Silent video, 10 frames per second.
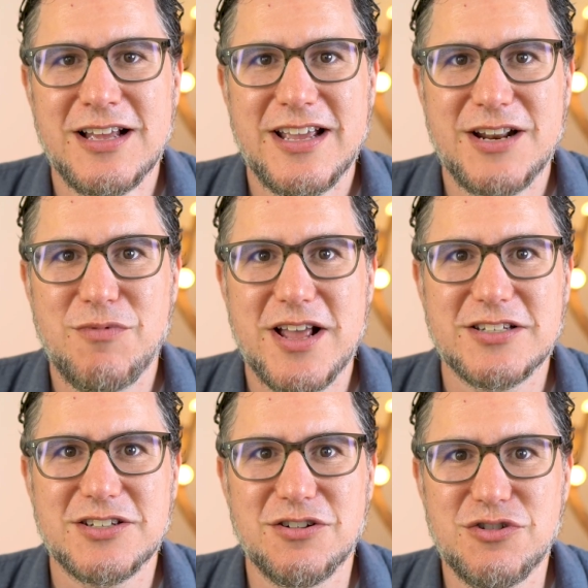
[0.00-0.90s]
in
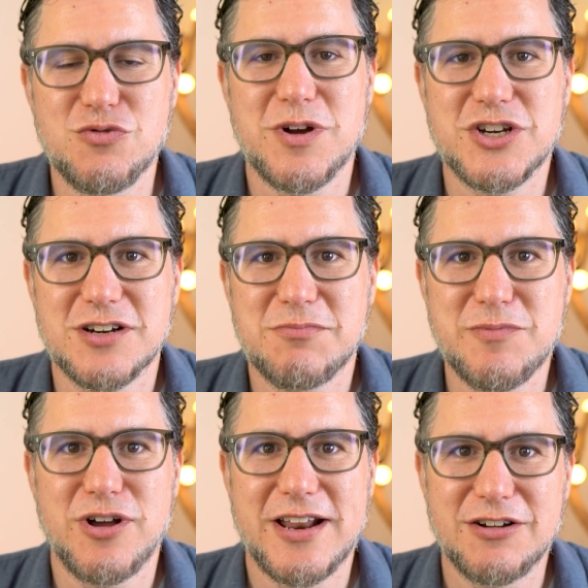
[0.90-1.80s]
ways you wish
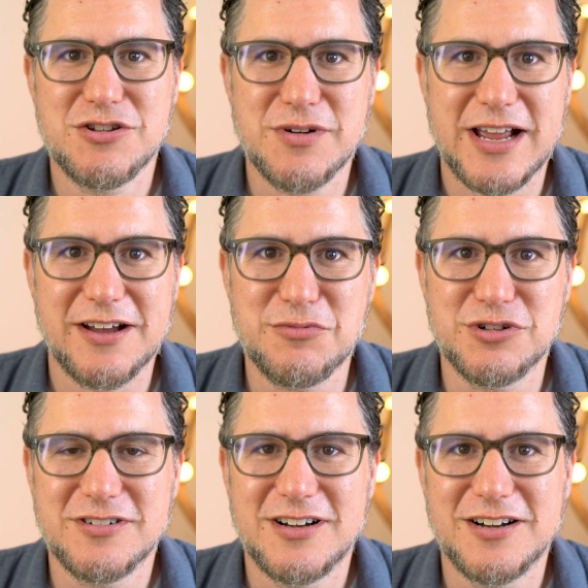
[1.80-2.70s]
people had held you
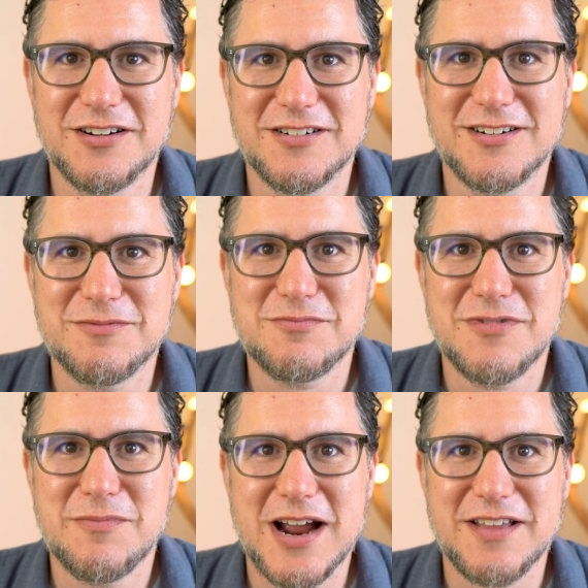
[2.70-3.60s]
accountable
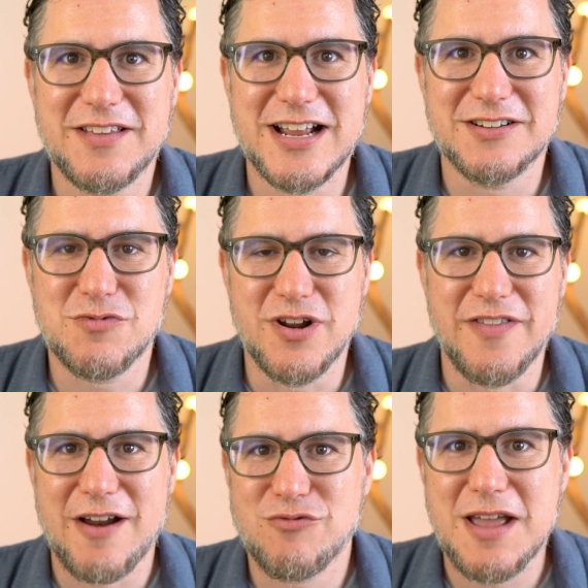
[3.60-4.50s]
back in the day.
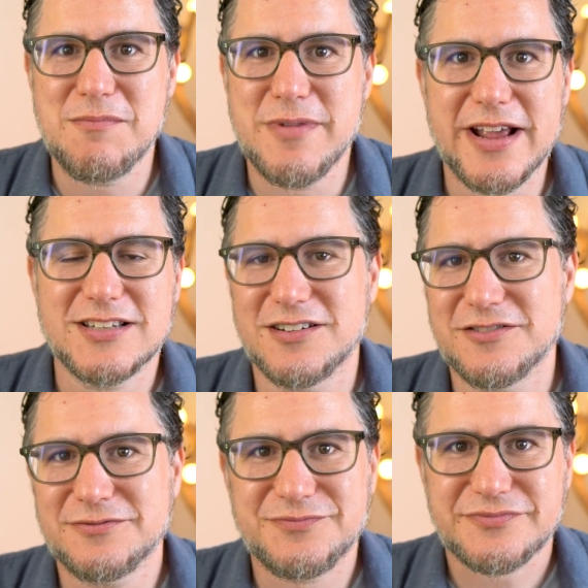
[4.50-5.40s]
That right mix
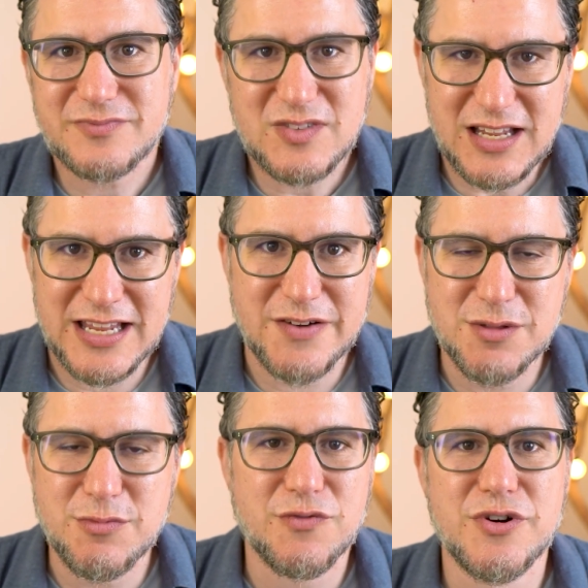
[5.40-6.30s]
of
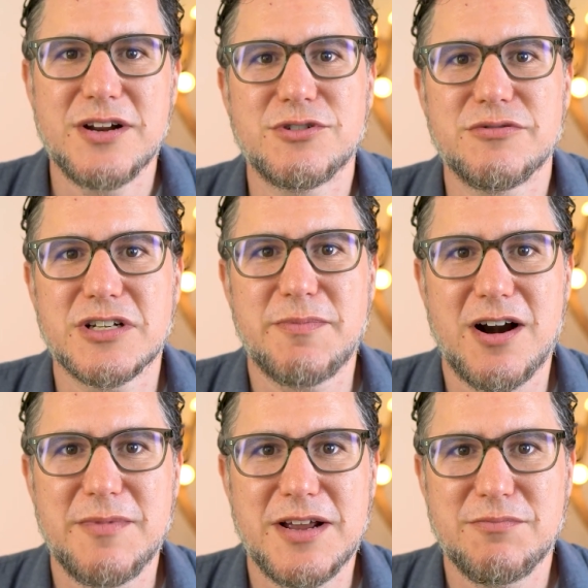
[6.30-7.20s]
giving them the freedom to
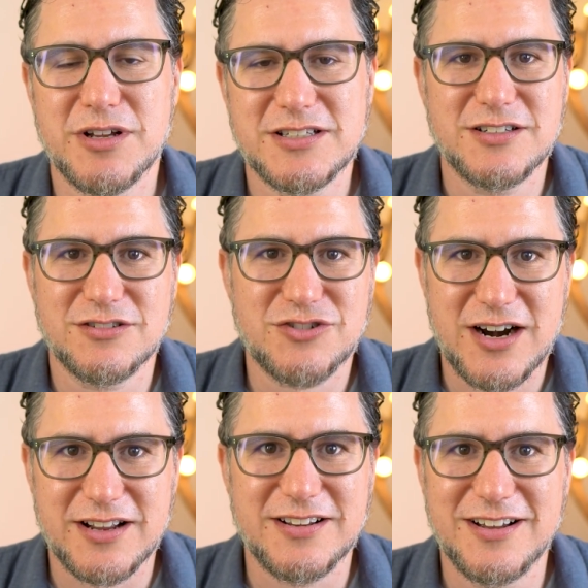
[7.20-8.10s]
experiment, but still
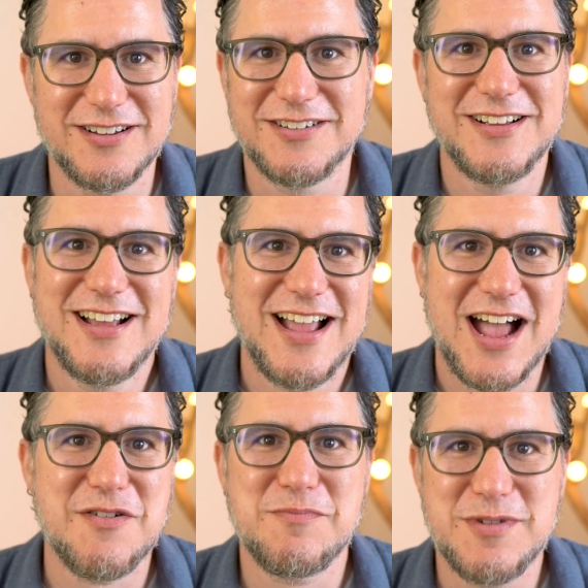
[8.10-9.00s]
trying to
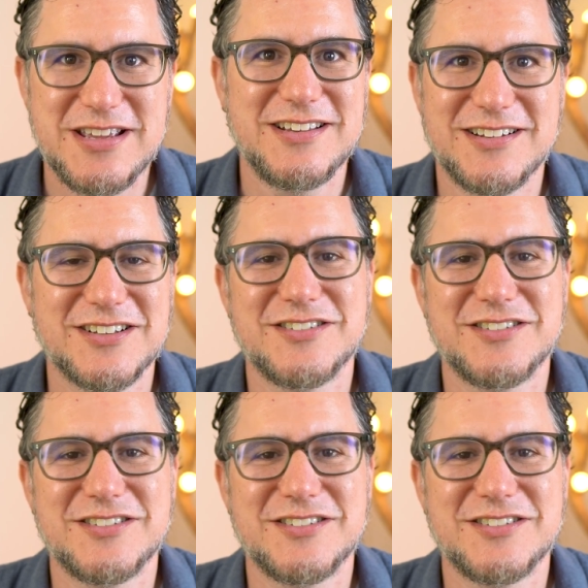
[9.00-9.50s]
have it be,